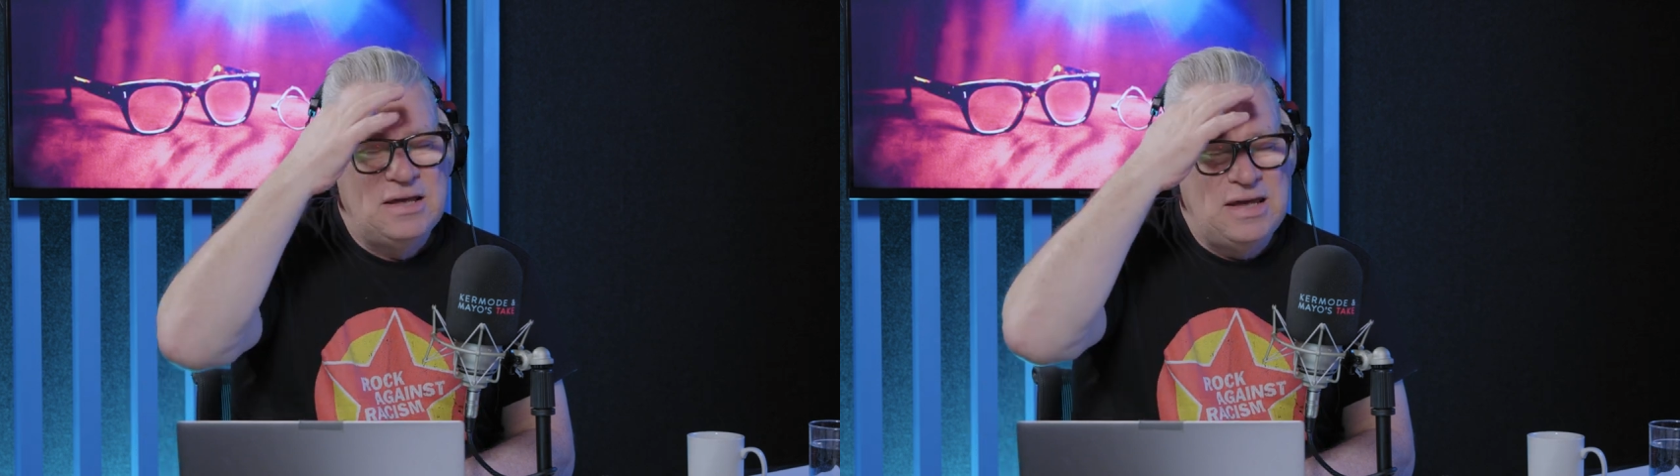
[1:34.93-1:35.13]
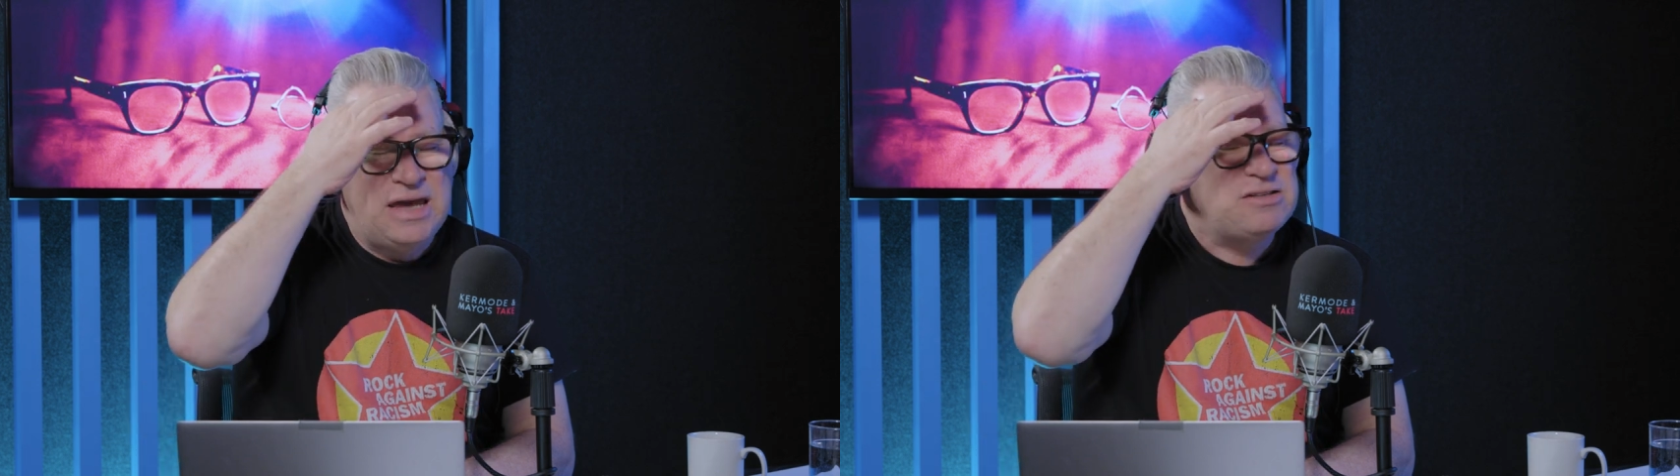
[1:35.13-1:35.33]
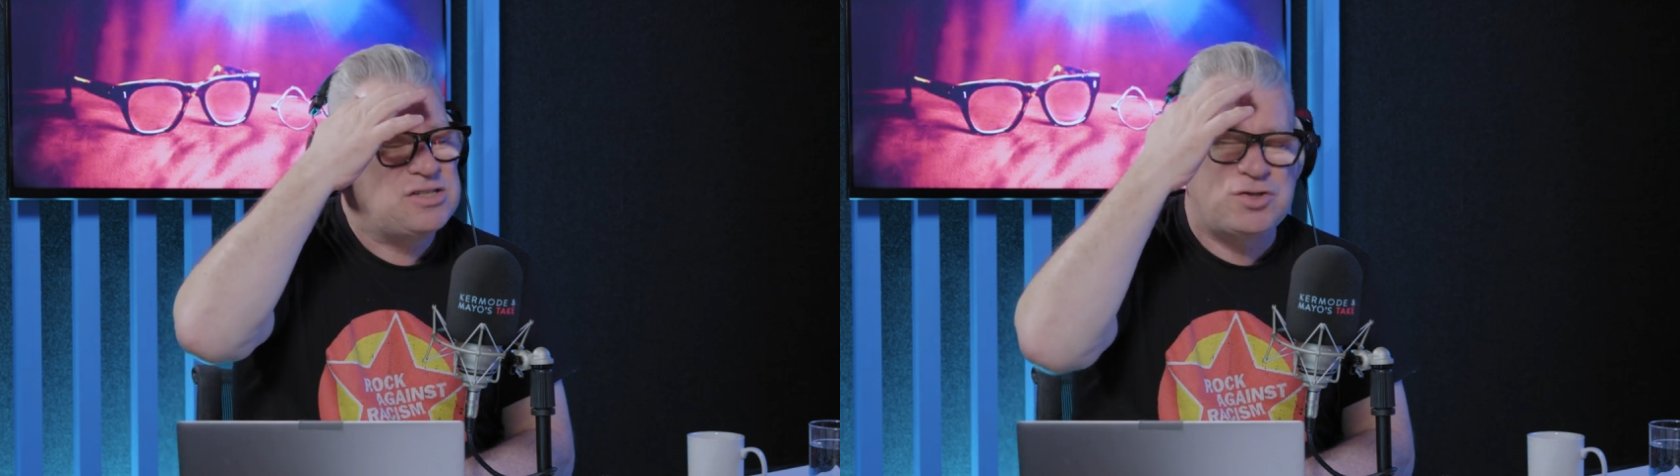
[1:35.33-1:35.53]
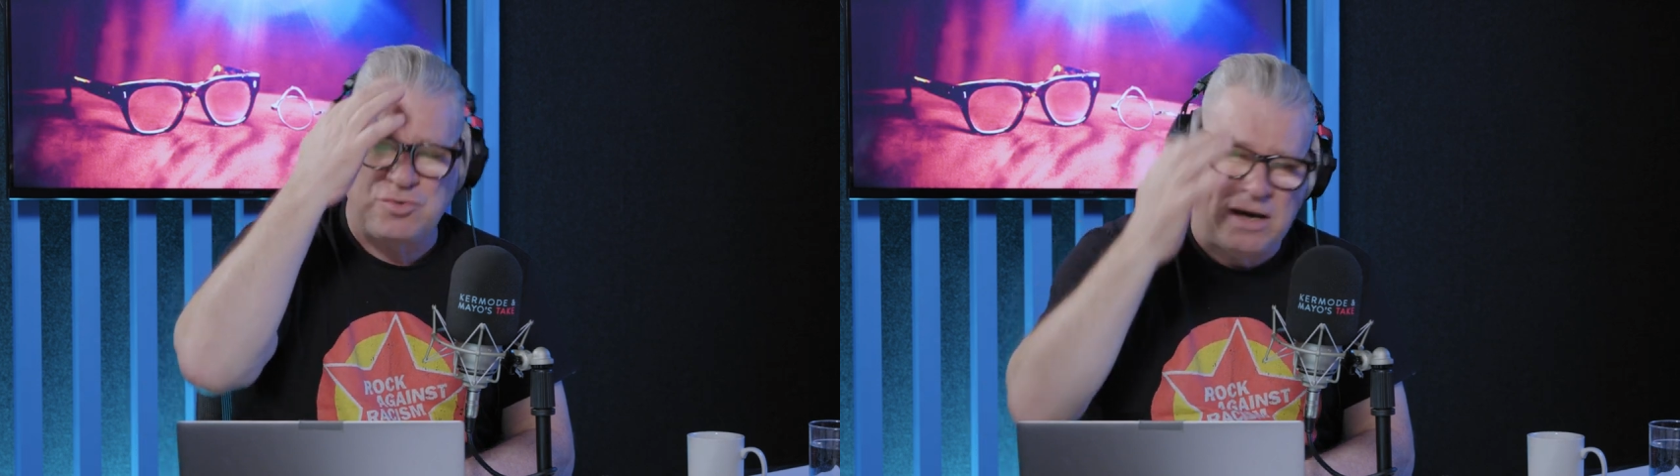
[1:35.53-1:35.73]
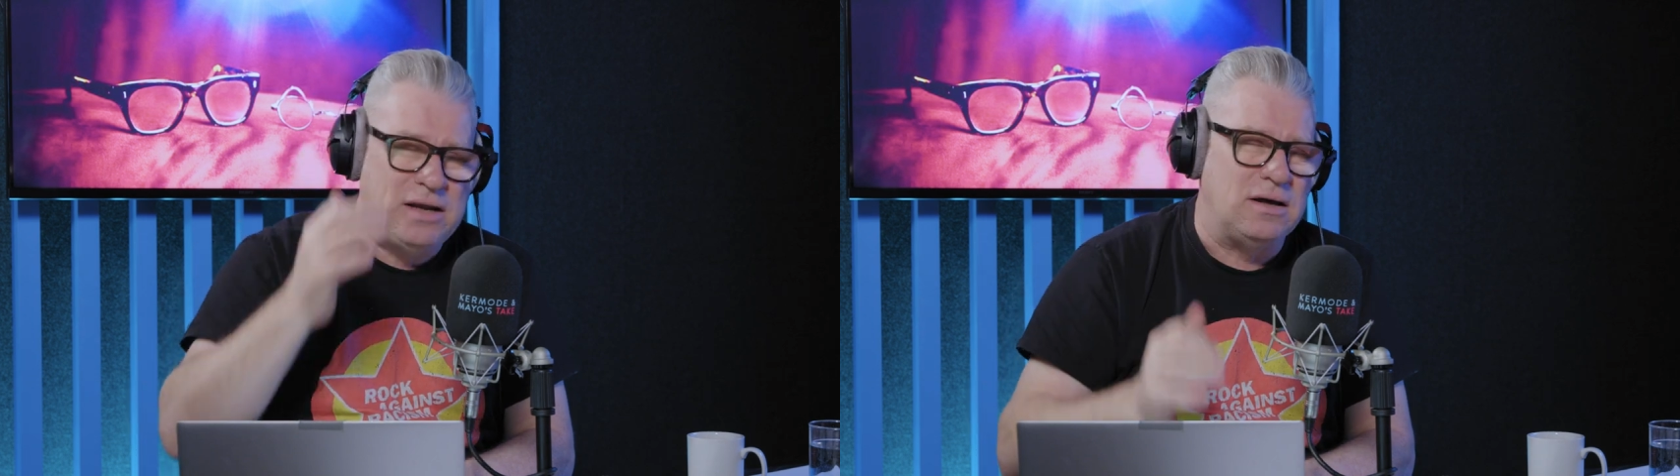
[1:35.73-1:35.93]
Here's the
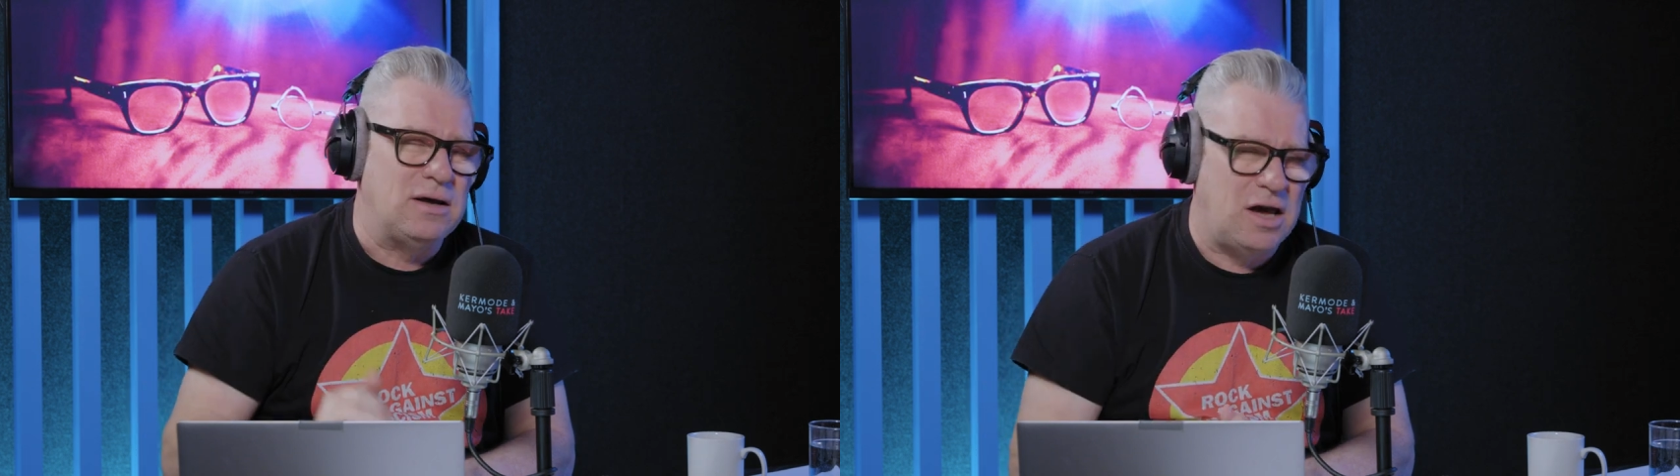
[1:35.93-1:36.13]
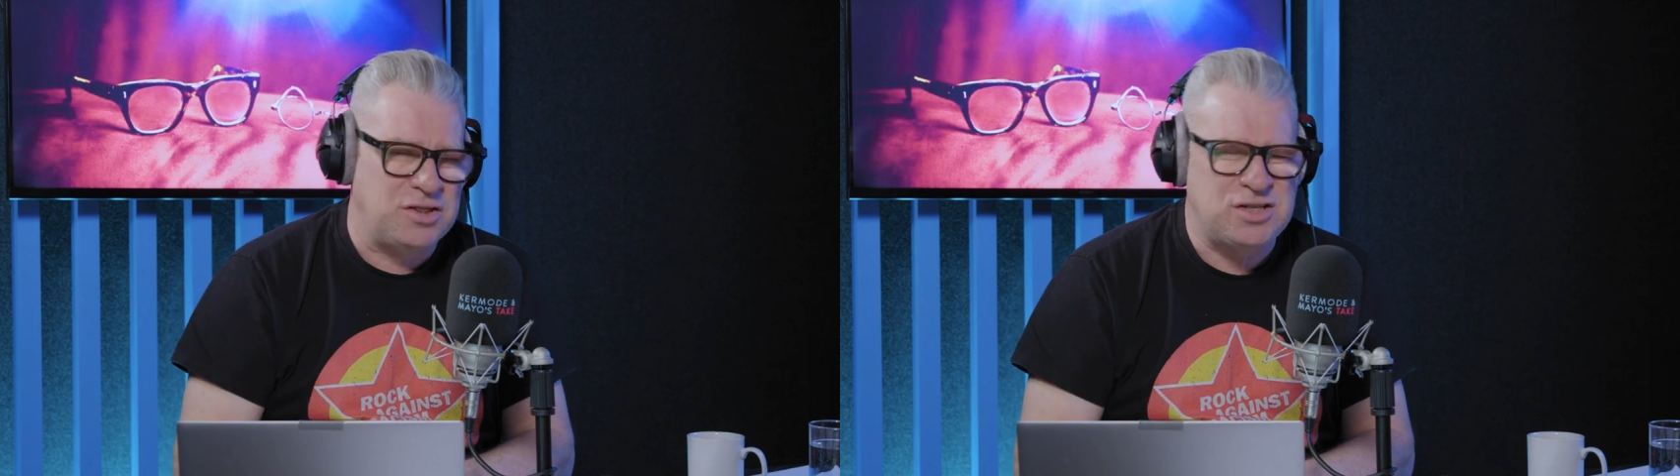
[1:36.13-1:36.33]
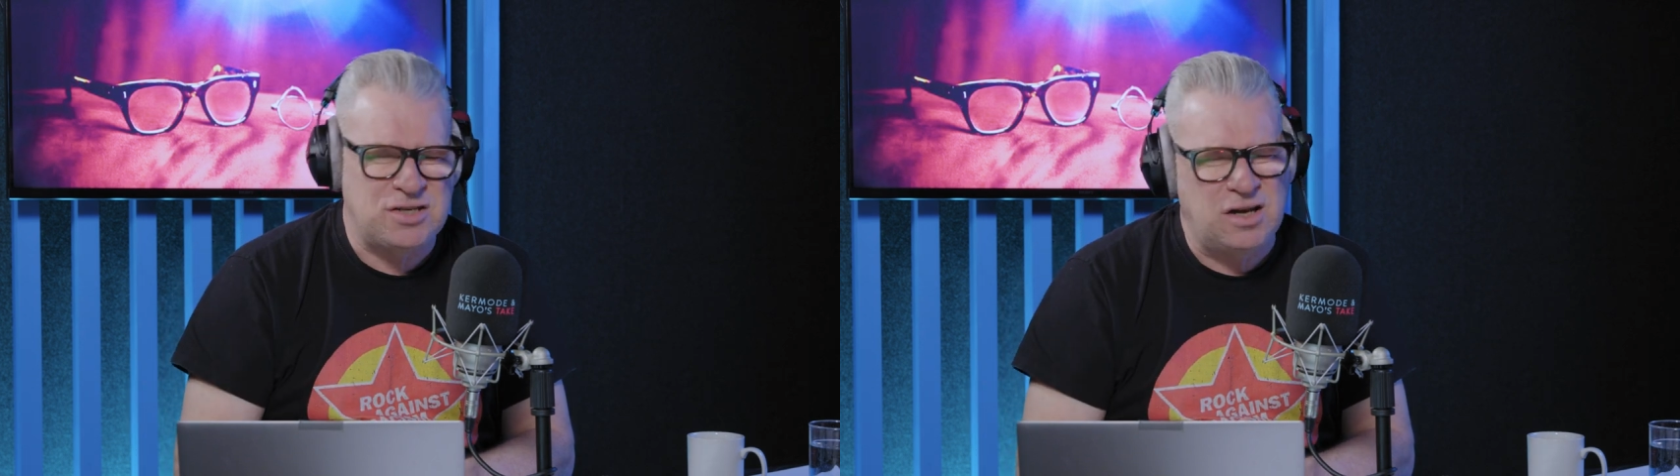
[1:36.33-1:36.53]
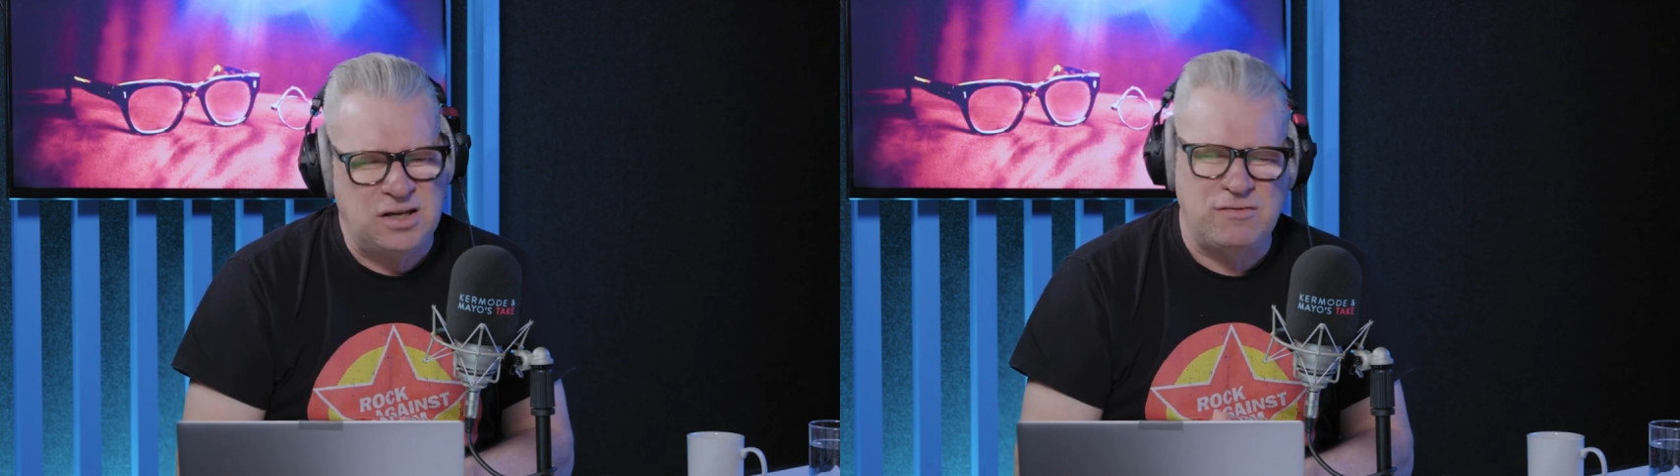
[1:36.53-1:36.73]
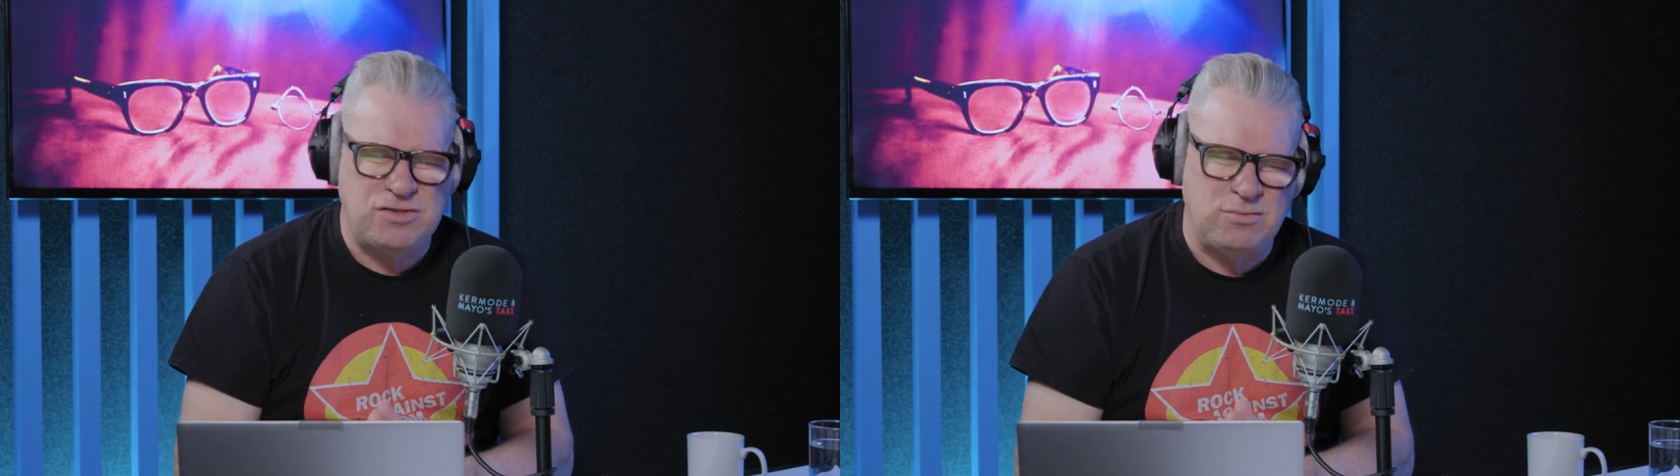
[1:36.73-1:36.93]
trailer. This kind of
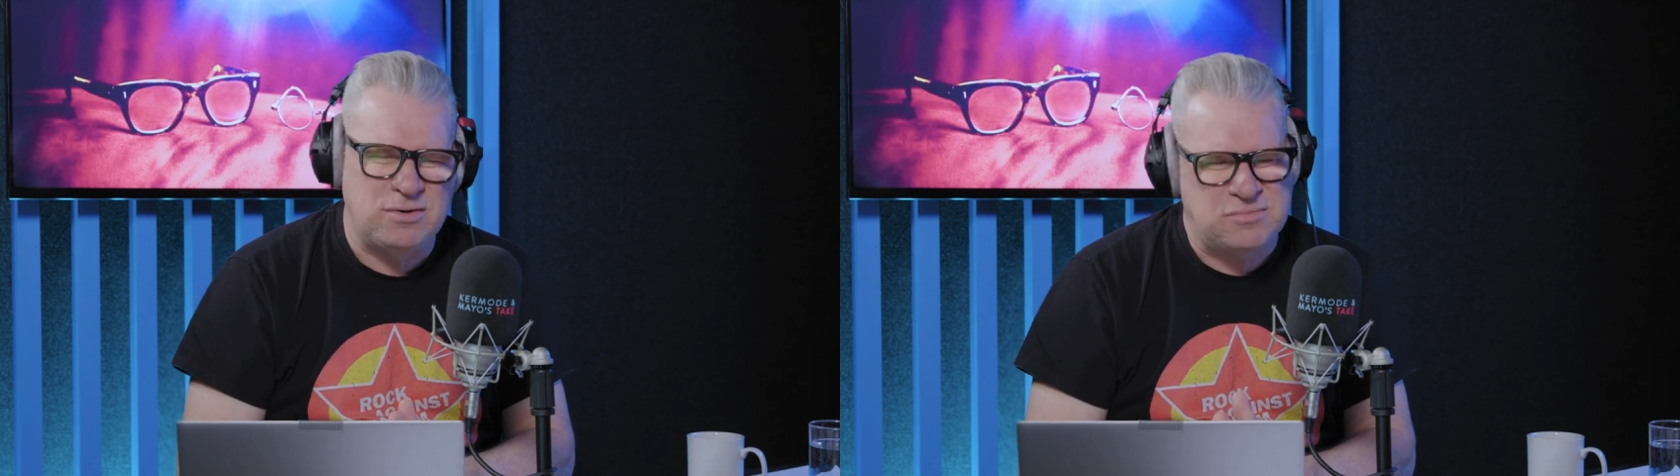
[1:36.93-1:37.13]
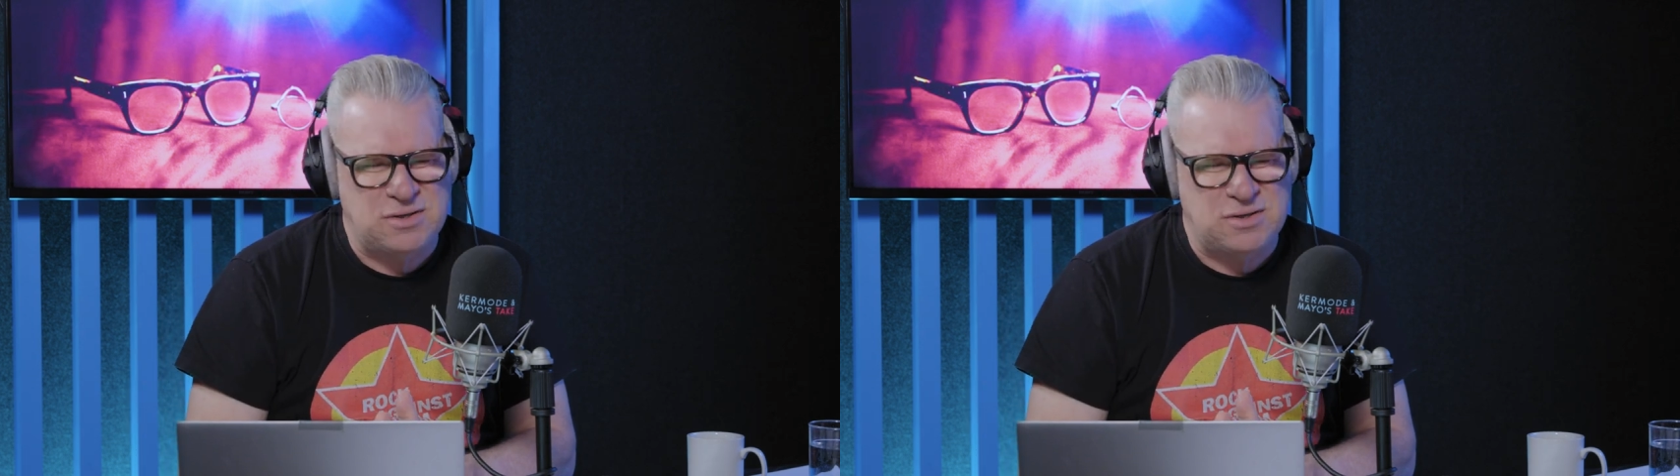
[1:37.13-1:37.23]
gives you